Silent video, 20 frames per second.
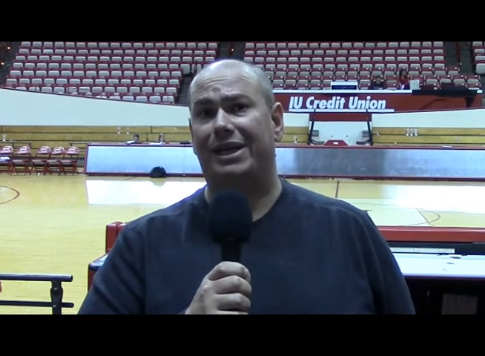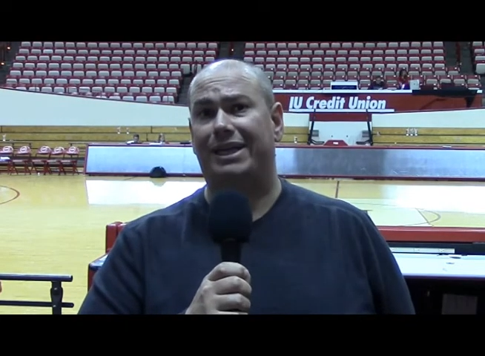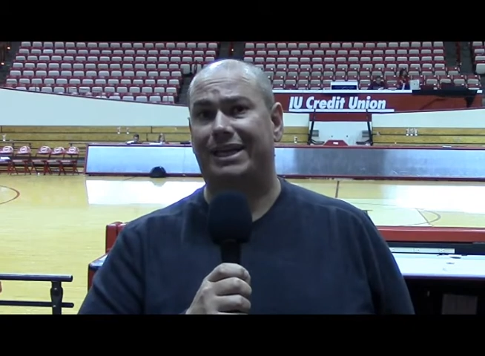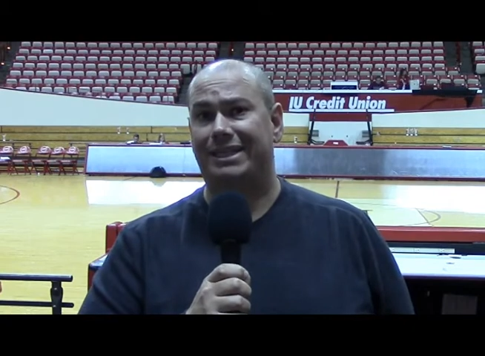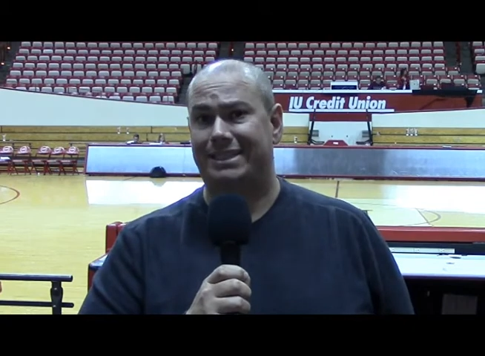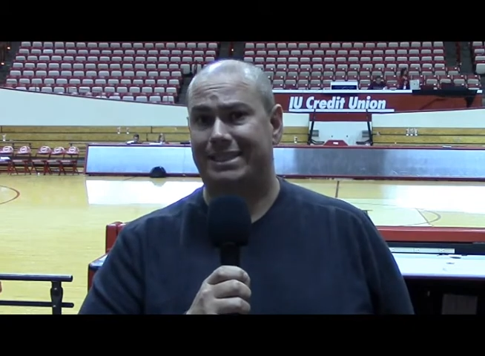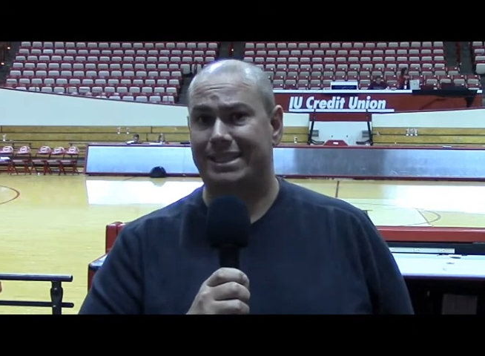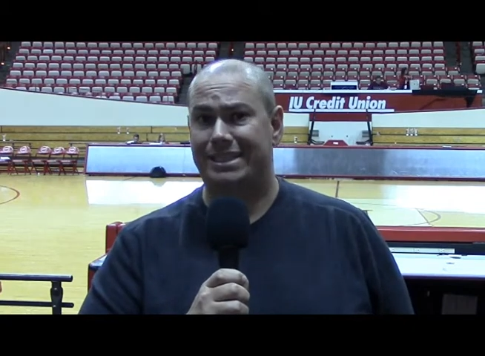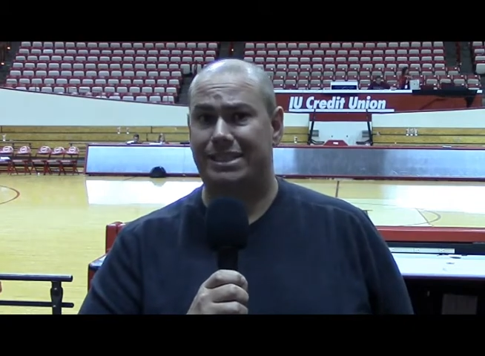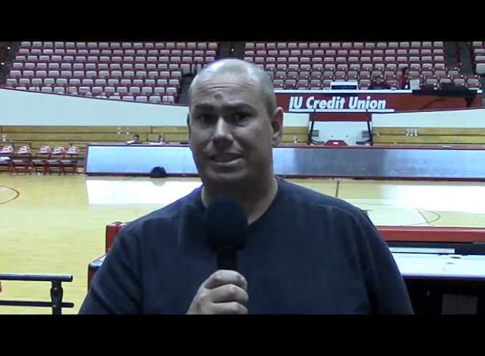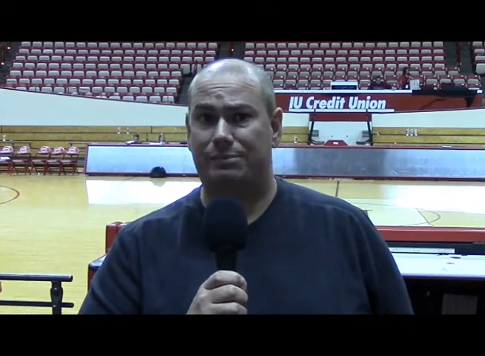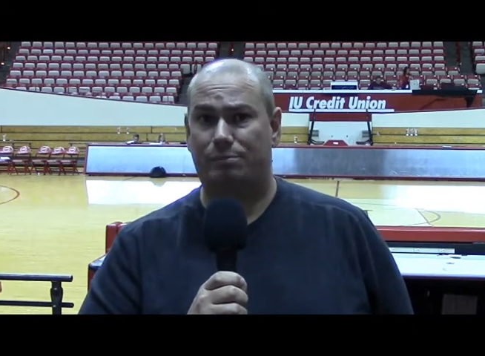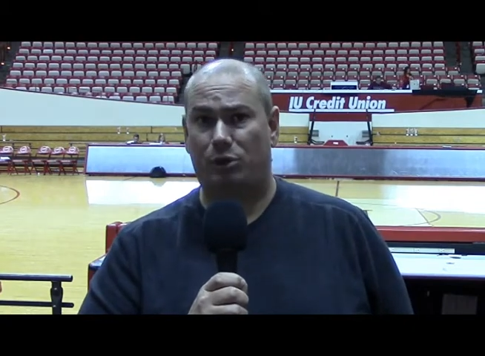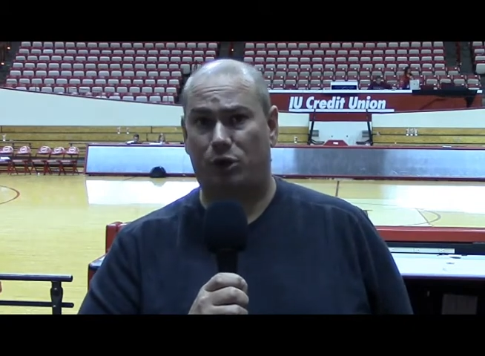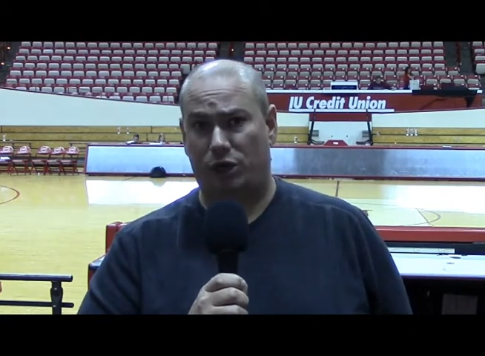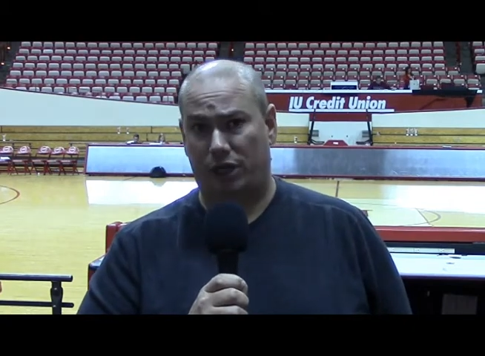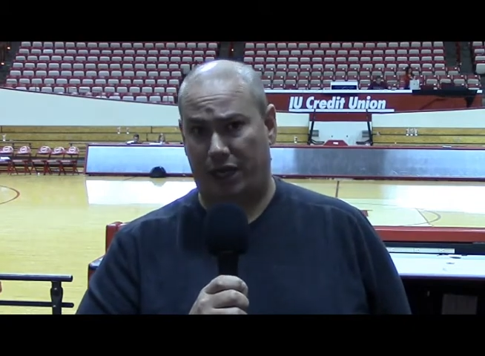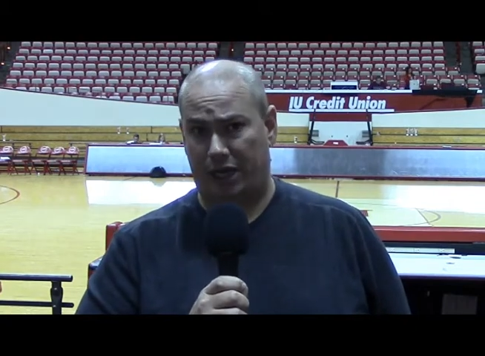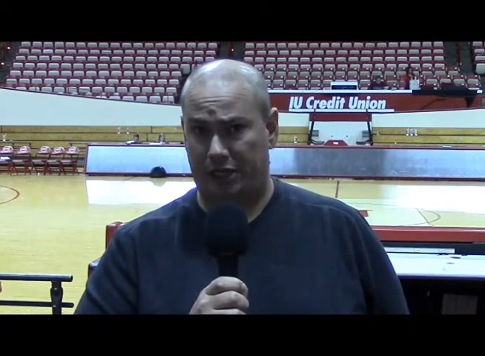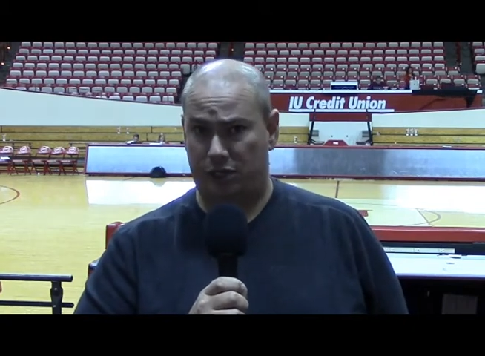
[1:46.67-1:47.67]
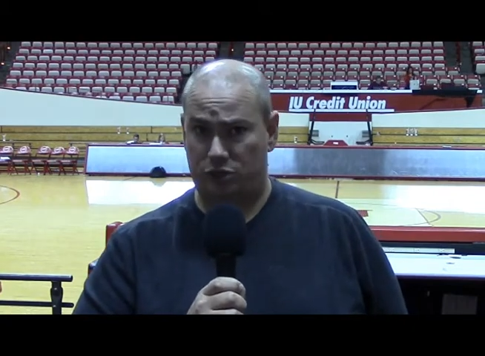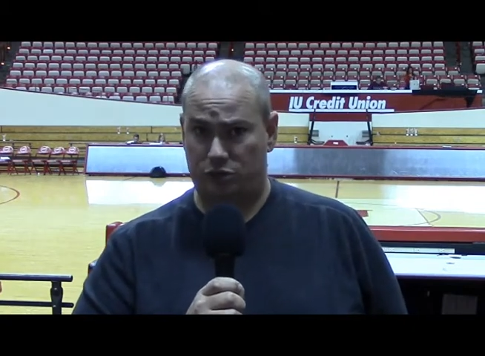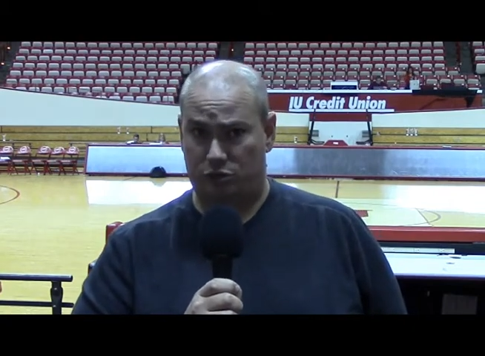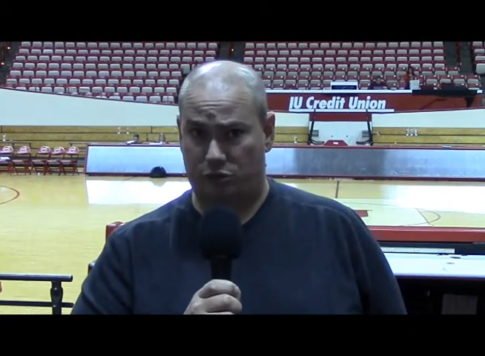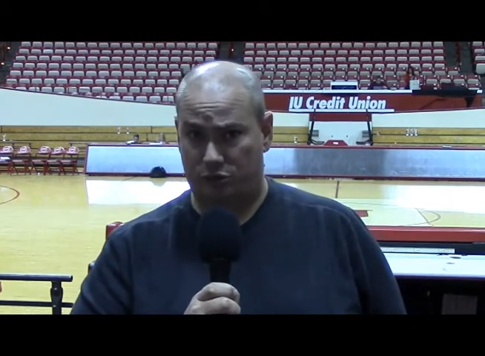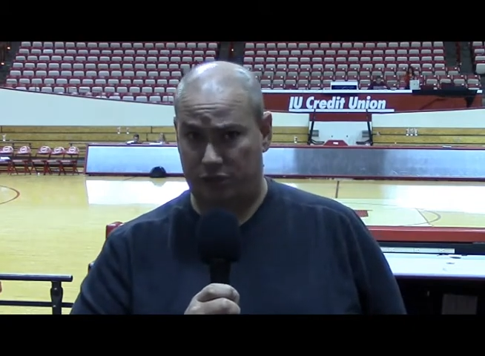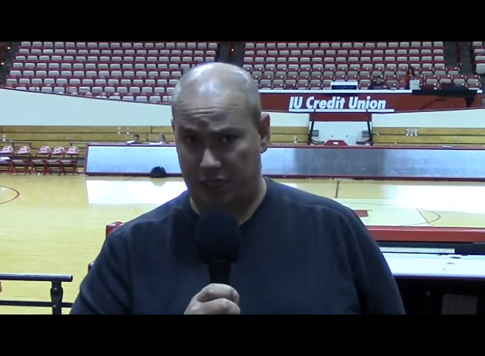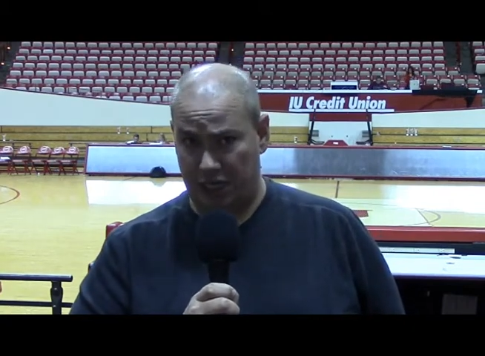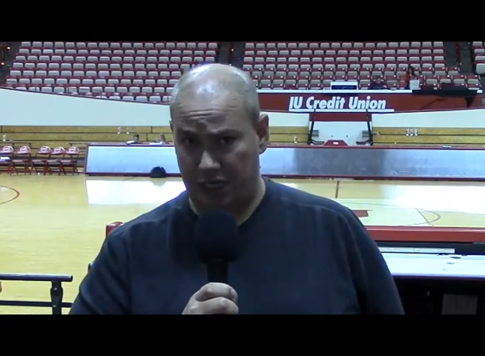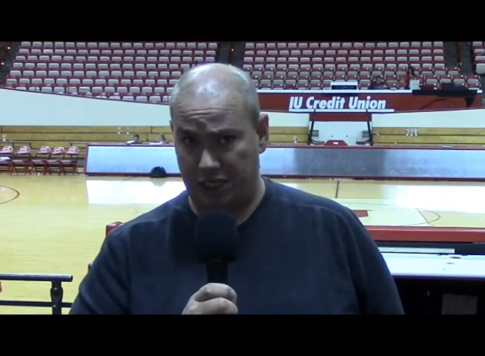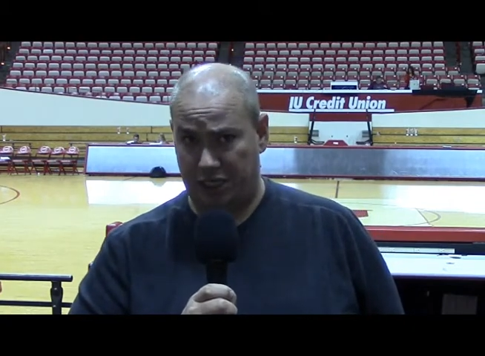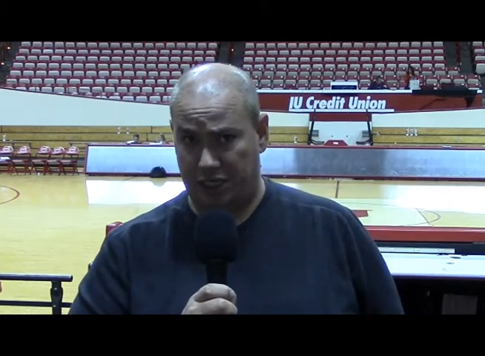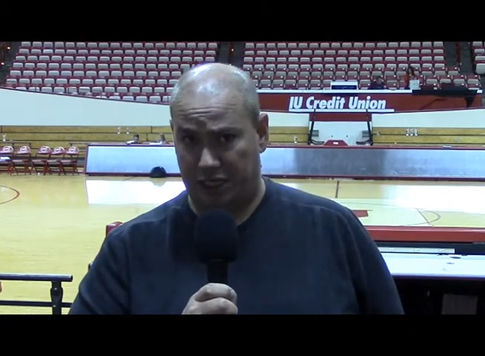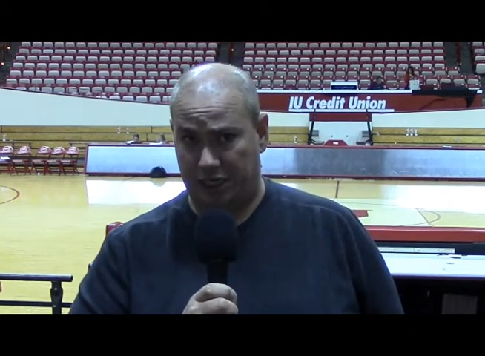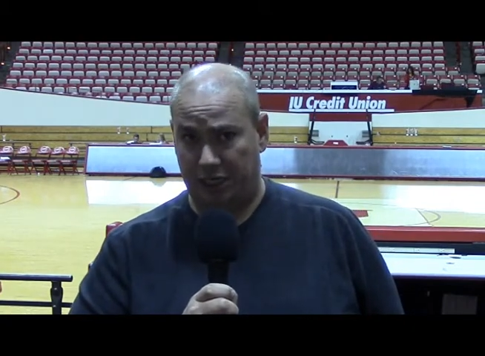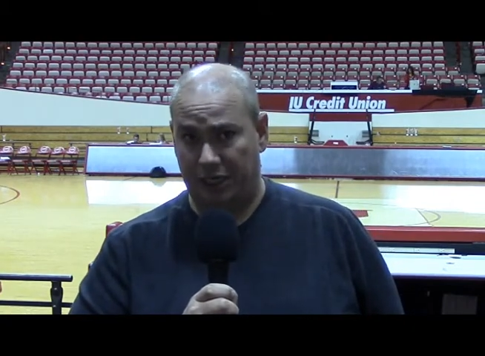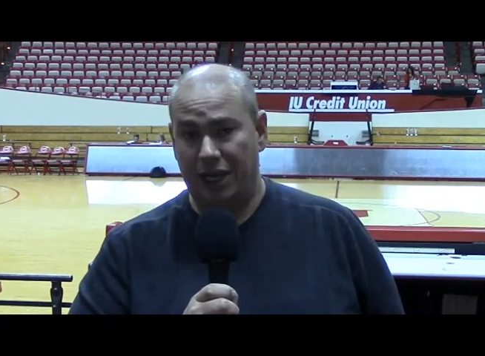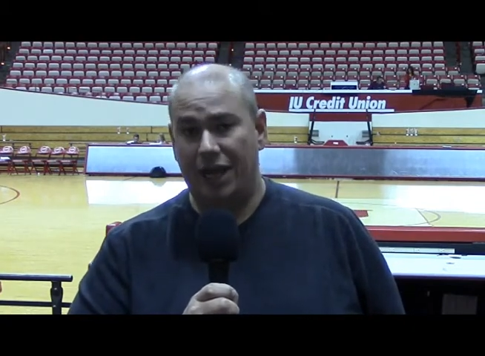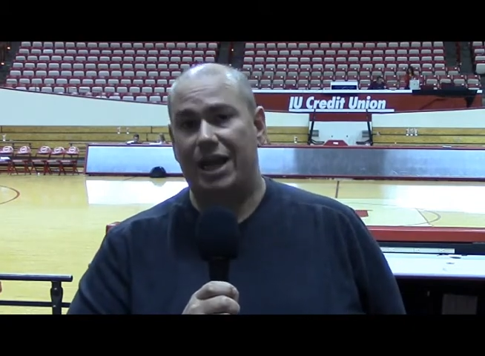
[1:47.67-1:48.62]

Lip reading: consistent part of IU's rotation.